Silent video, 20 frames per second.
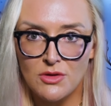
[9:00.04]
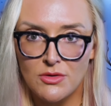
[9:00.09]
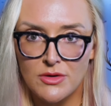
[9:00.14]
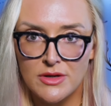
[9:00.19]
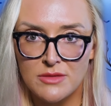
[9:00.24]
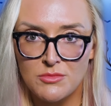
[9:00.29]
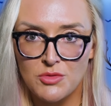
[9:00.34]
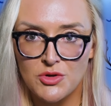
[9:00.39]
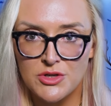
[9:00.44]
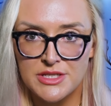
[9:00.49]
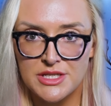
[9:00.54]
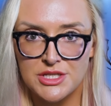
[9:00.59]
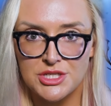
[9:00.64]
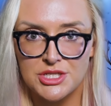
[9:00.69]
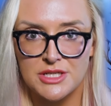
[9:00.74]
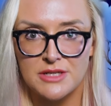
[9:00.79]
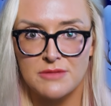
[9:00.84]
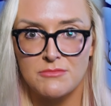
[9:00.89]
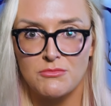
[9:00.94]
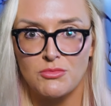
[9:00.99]
Lauren the
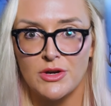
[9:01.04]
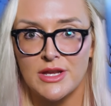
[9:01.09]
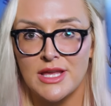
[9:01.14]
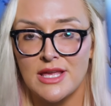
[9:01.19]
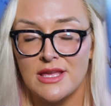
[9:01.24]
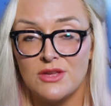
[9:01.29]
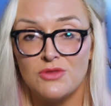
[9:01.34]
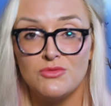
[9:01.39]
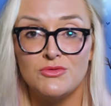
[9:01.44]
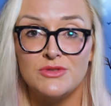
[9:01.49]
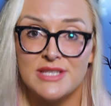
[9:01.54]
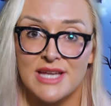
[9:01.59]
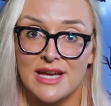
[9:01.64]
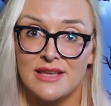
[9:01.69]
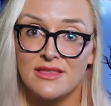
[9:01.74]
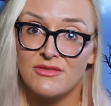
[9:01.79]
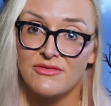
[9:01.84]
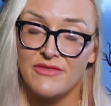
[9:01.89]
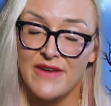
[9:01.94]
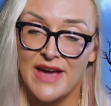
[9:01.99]
Mortician, bringing you
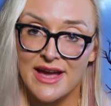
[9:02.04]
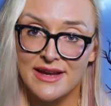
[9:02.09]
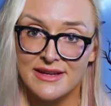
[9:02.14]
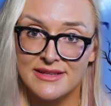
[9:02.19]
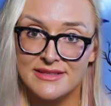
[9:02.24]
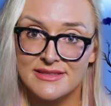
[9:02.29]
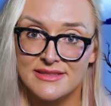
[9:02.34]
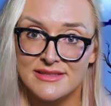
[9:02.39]
Death Facts